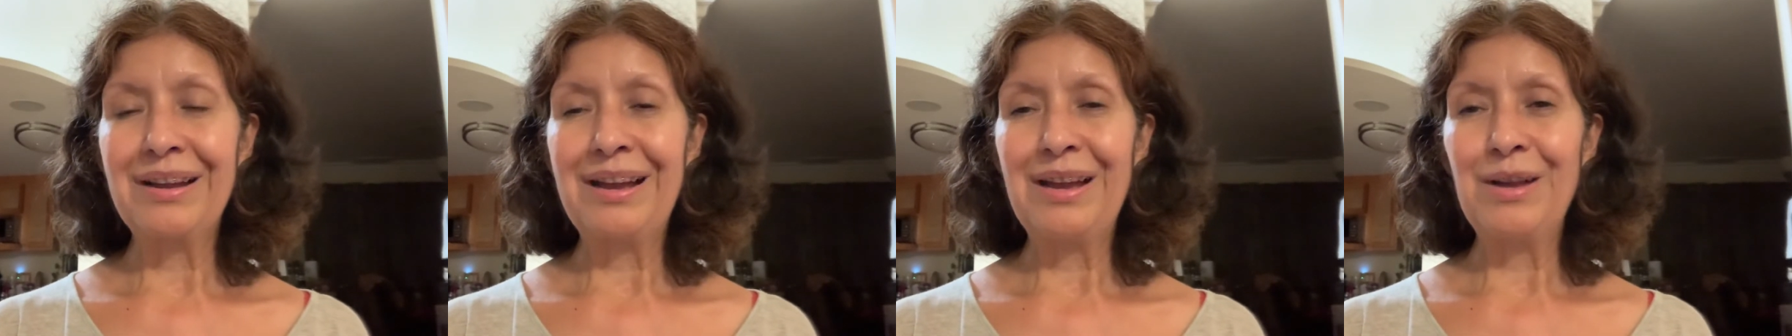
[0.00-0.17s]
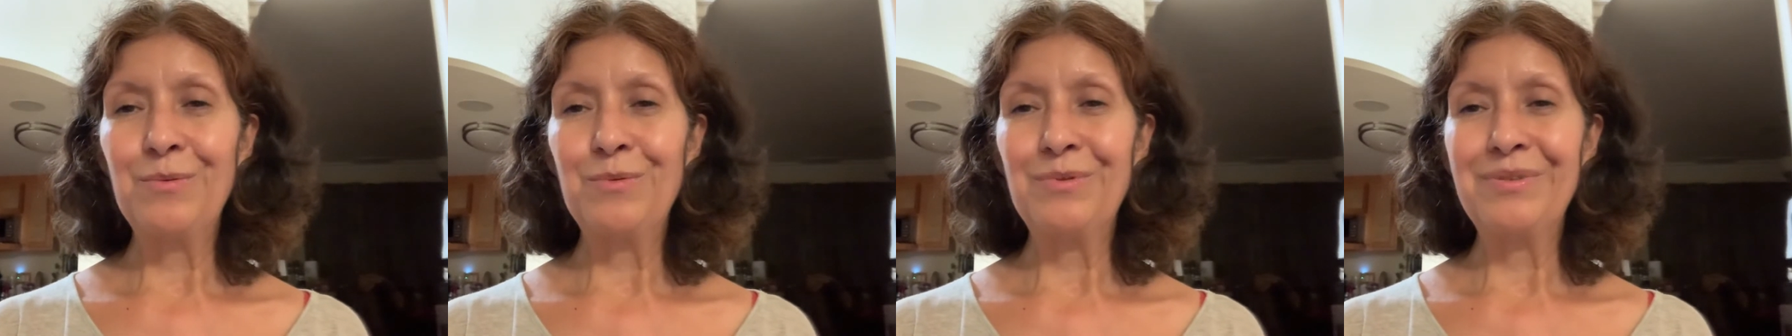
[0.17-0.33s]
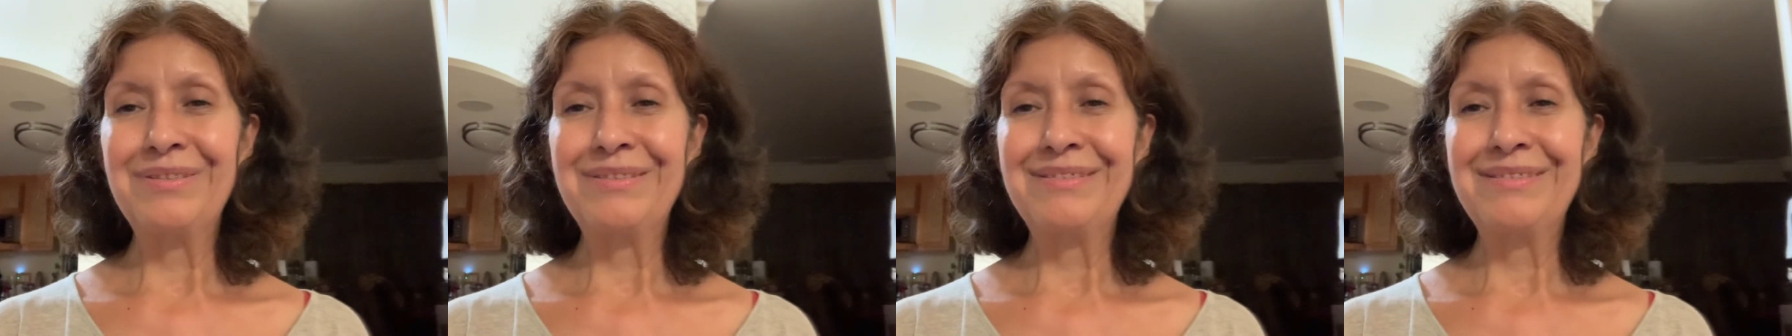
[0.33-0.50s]
I
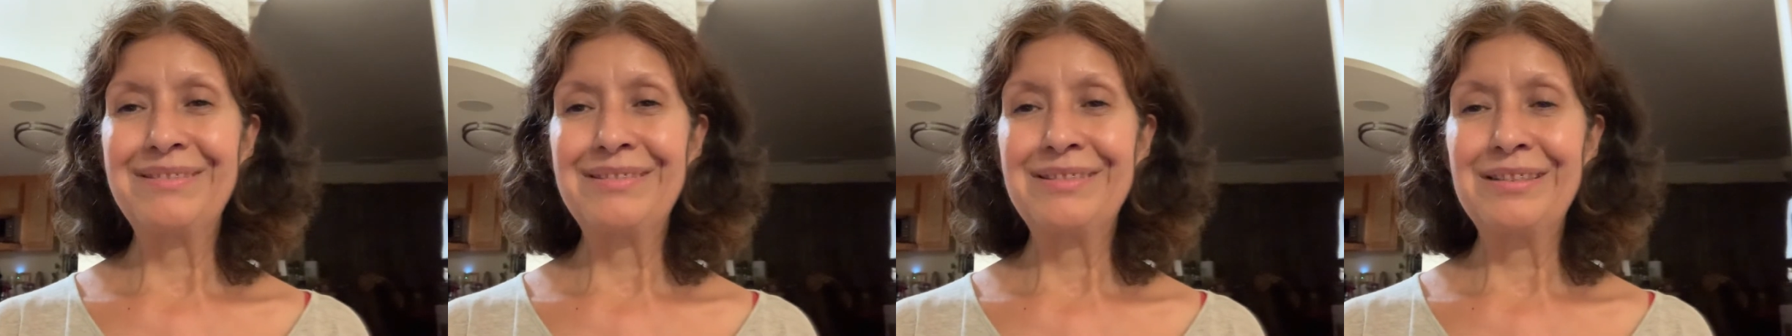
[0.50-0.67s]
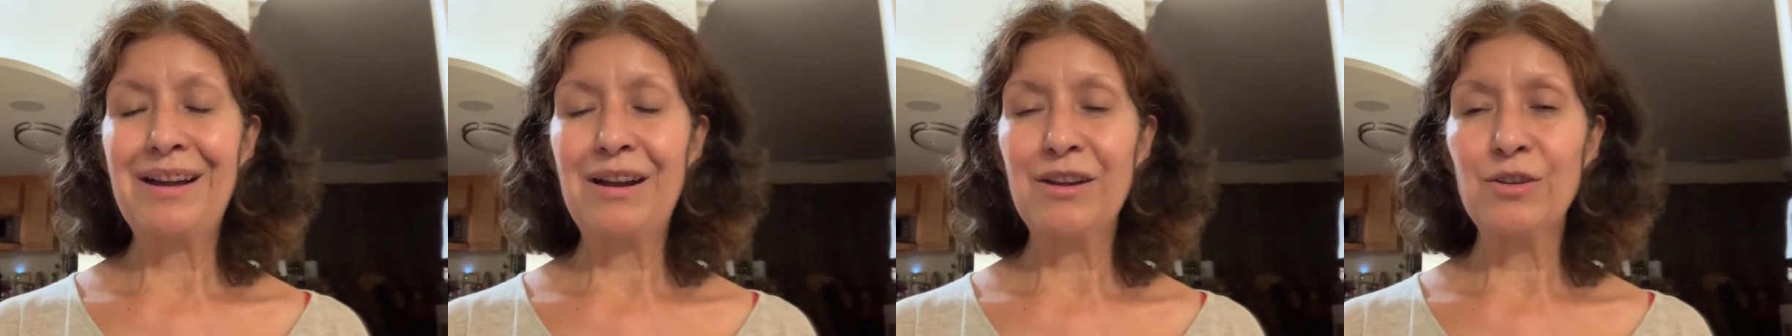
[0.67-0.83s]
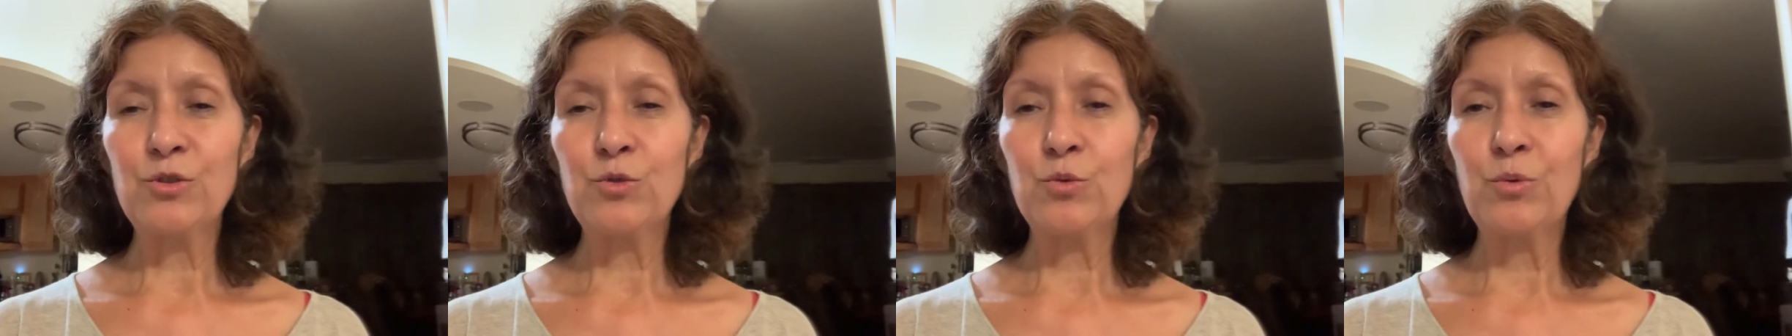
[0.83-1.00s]
would
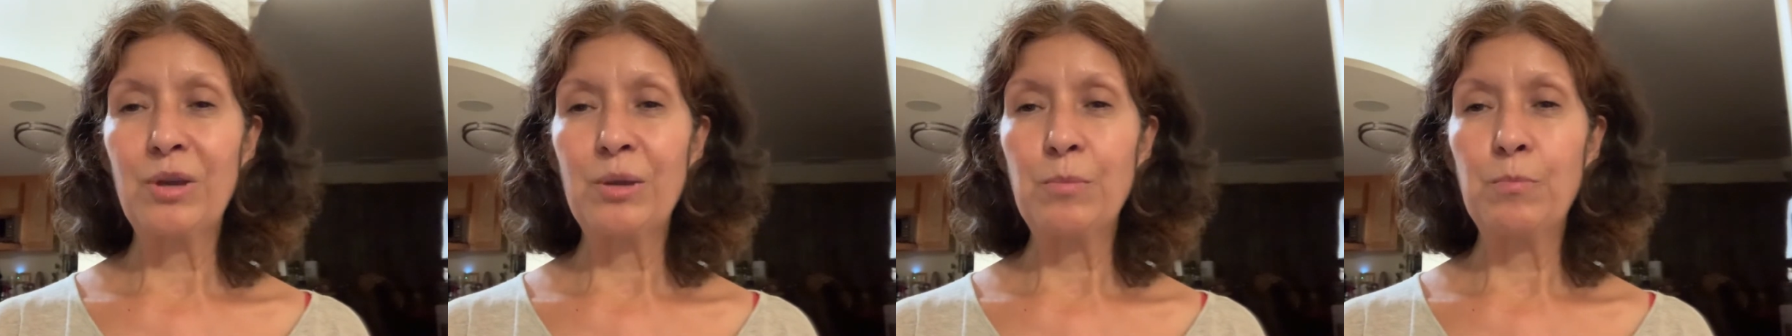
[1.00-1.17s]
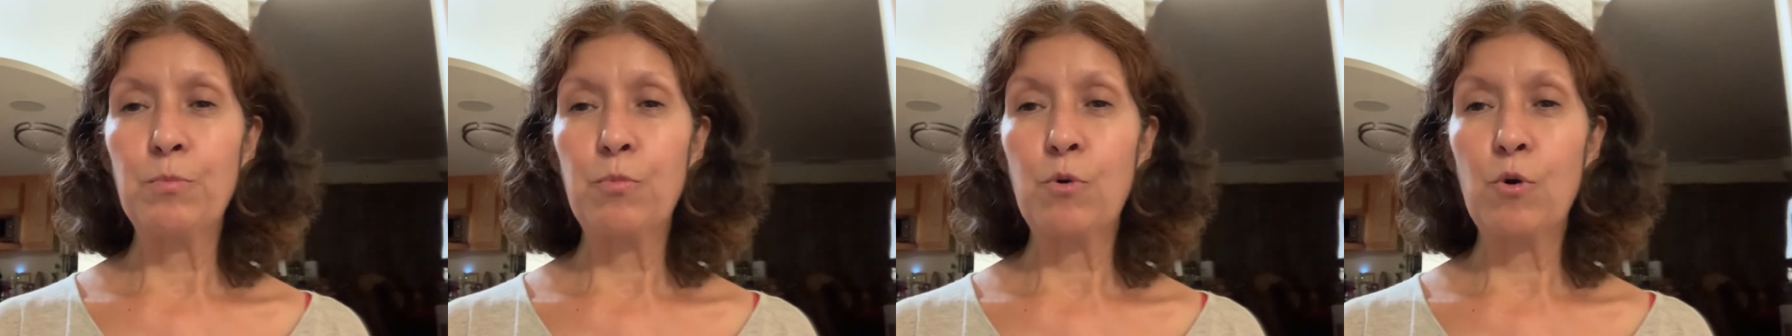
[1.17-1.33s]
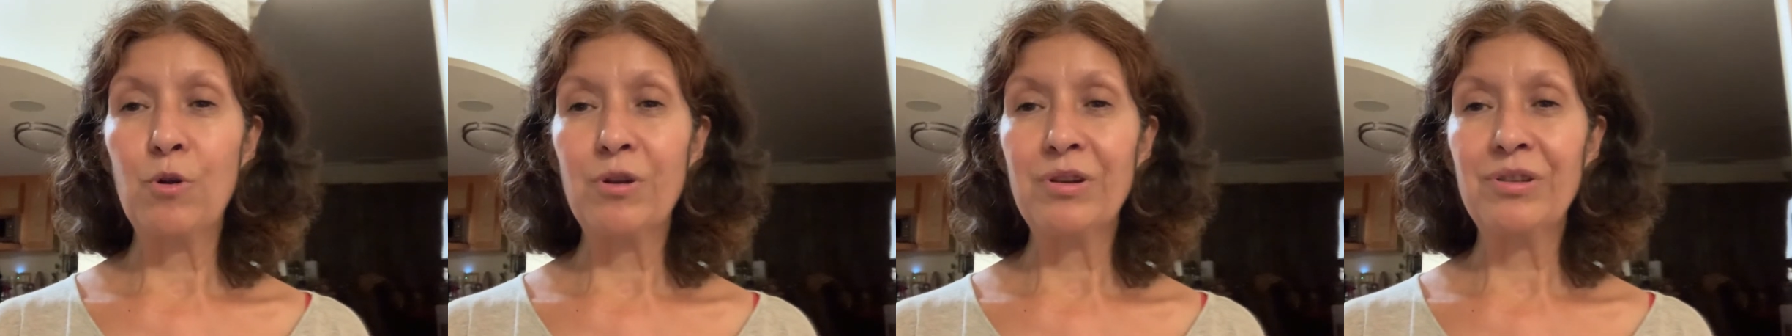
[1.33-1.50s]
talk to a
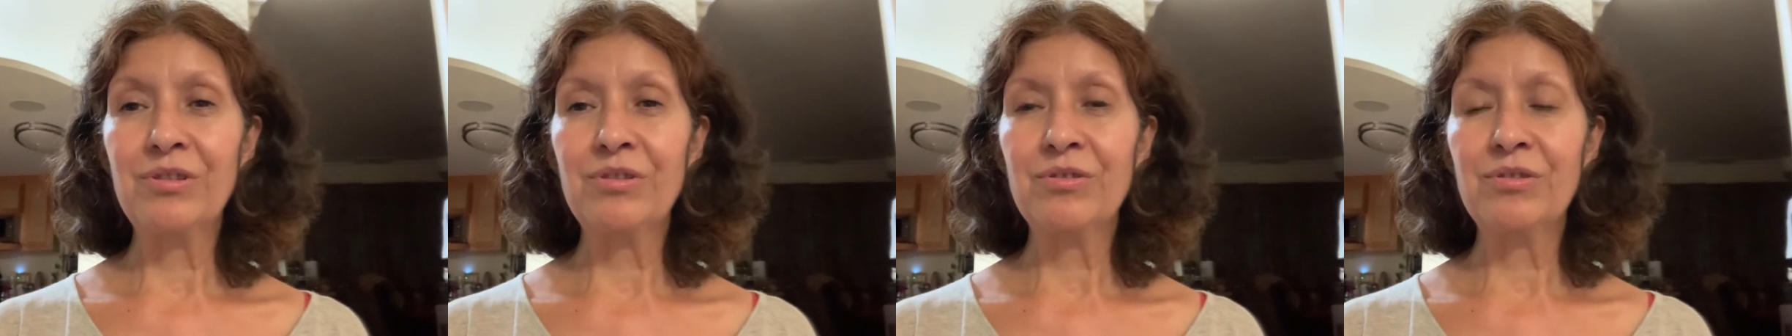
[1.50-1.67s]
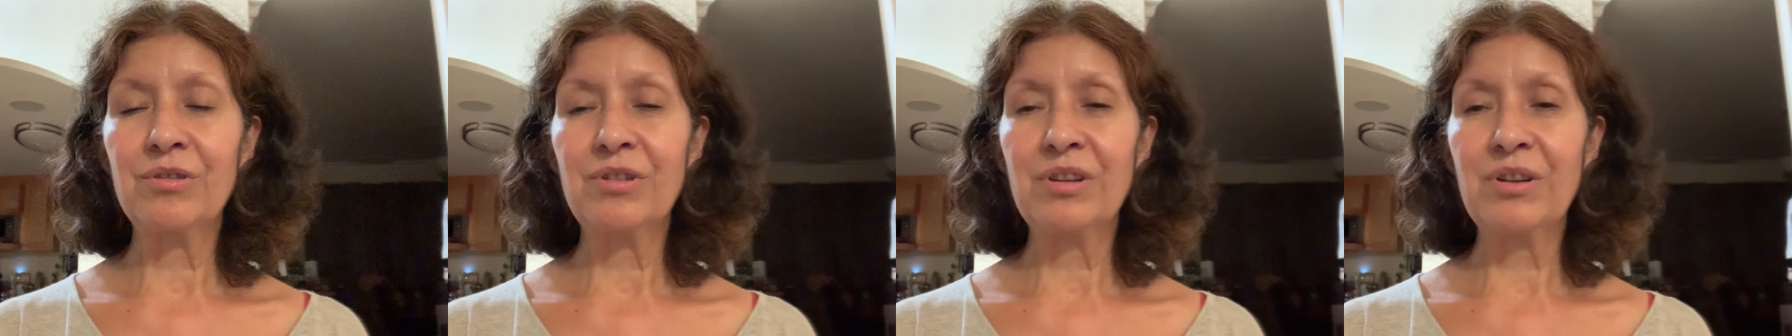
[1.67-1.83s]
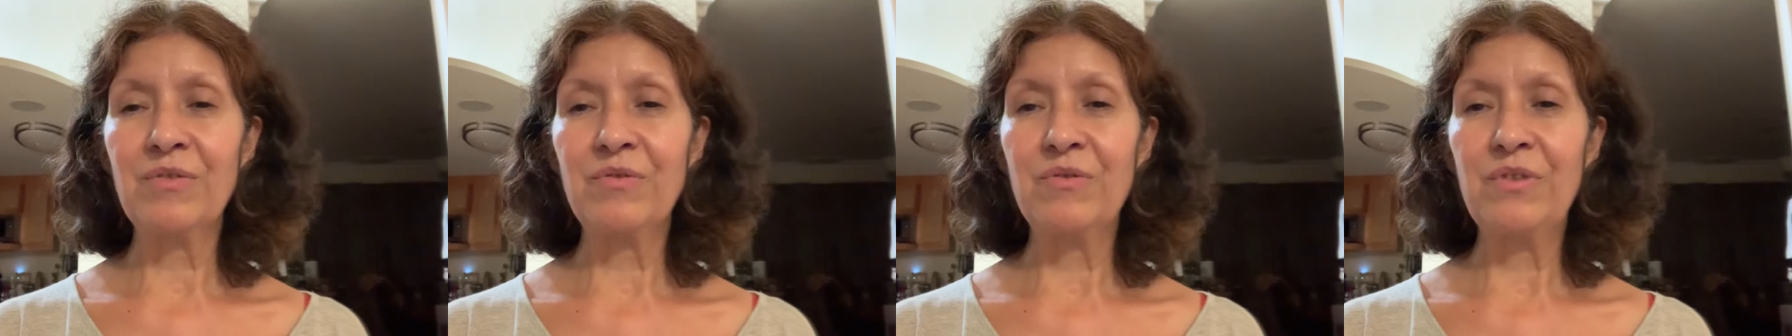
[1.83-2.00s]

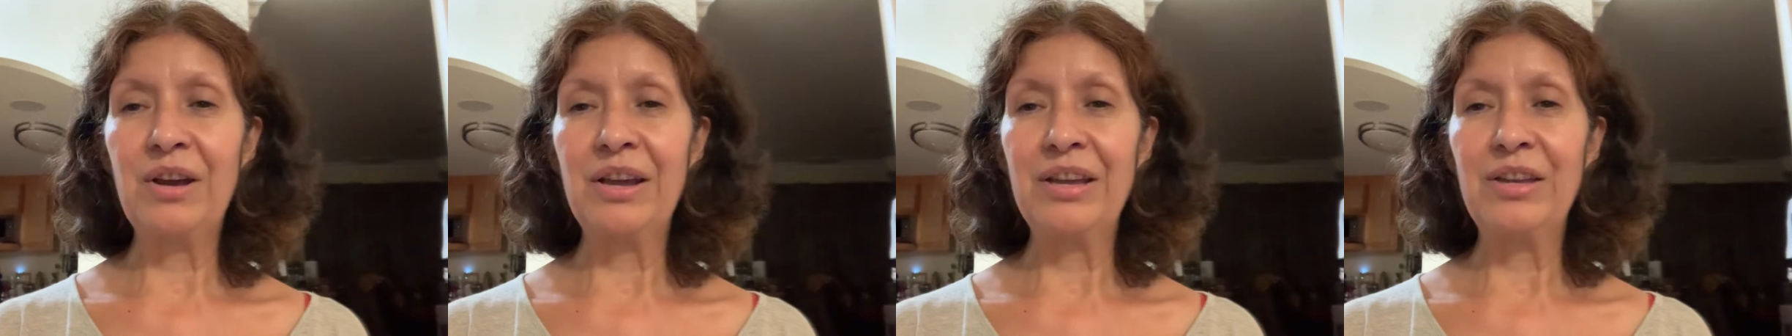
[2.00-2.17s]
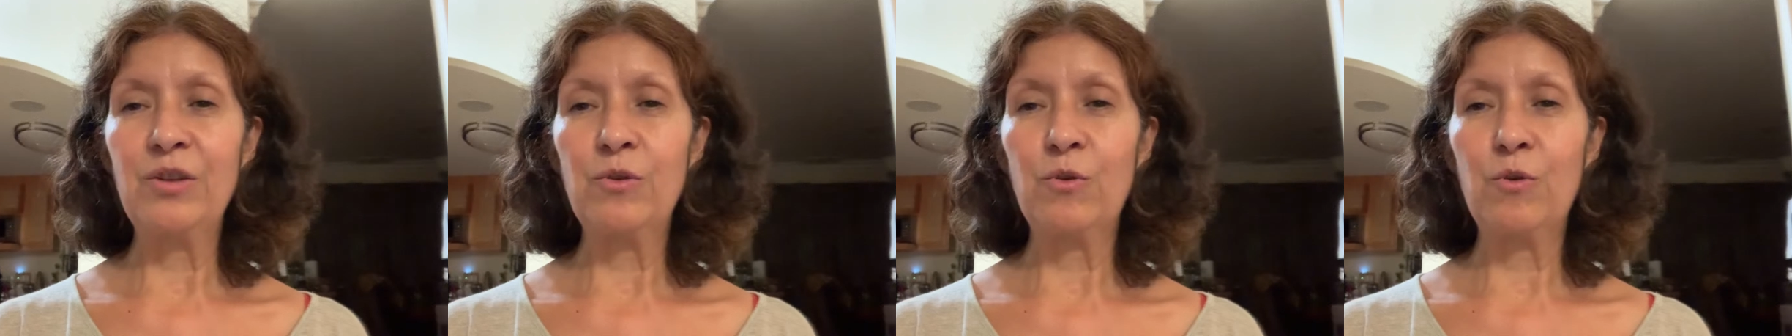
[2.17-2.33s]
board-certified